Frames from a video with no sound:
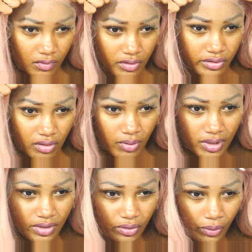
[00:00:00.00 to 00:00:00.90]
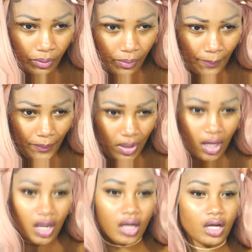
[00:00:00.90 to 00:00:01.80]
so once you
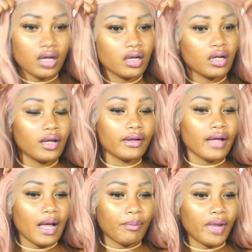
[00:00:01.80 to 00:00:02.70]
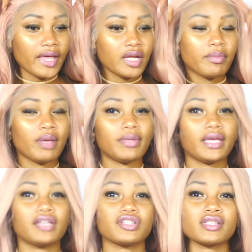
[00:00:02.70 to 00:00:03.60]
pluck apply your
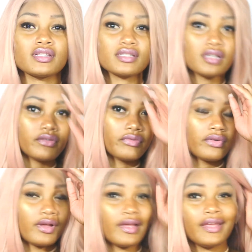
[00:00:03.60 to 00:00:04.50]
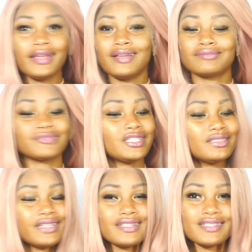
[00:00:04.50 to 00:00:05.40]
baby edges and stuff
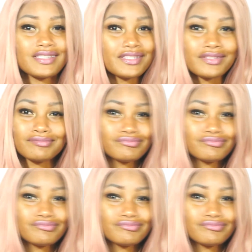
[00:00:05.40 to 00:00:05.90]
then sis